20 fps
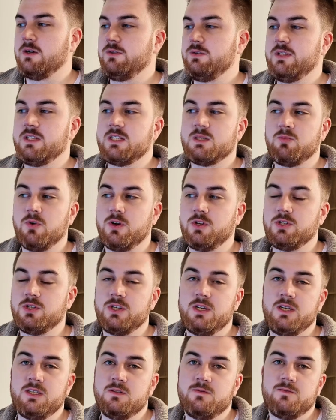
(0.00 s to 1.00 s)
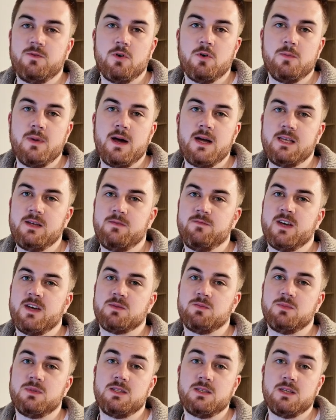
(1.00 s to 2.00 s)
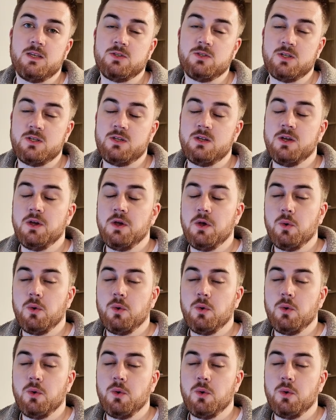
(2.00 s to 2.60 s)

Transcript: on this spreadsheet to form any investment decision.